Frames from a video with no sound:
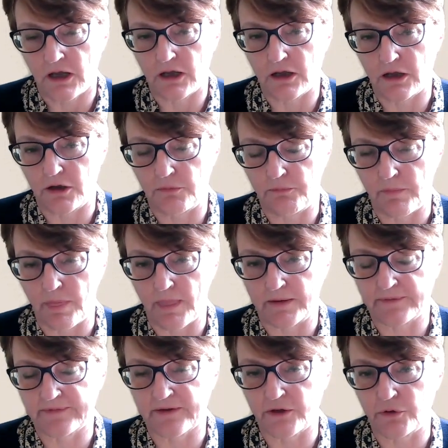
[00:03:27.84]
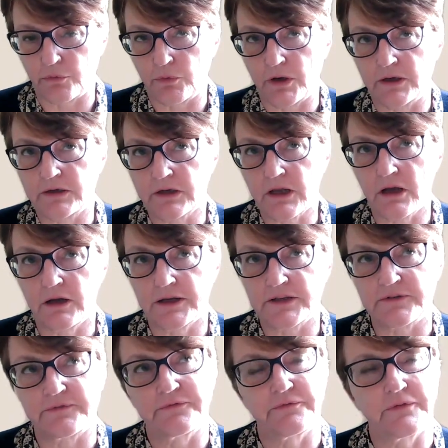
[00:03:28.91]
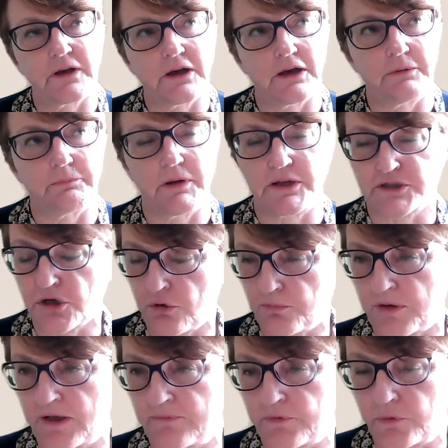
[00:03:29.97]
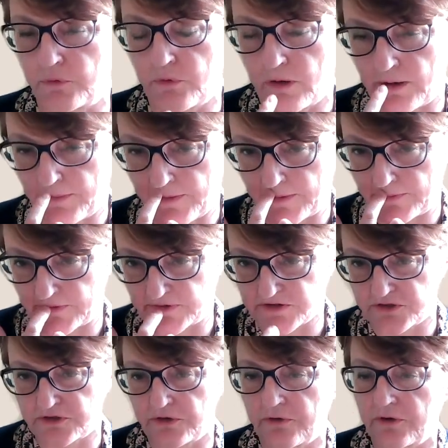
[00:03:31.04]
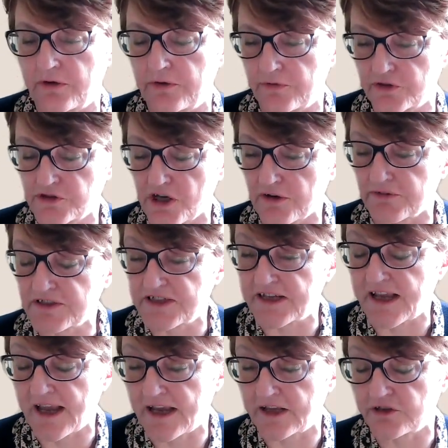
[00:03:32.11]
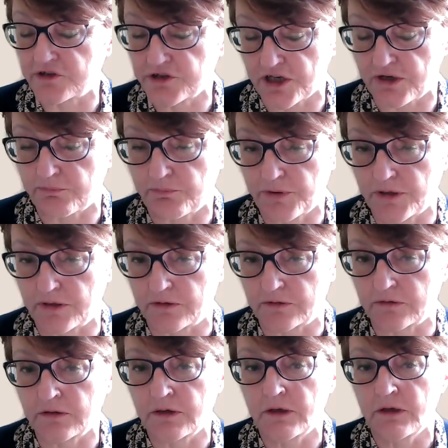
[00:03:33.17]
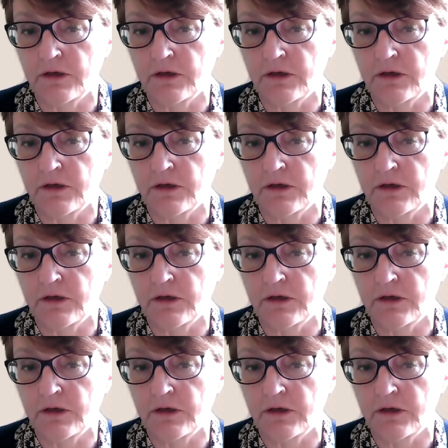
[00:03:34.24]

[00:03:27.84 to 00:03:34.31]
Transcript: So at a kind of a top level, I think the charity can champion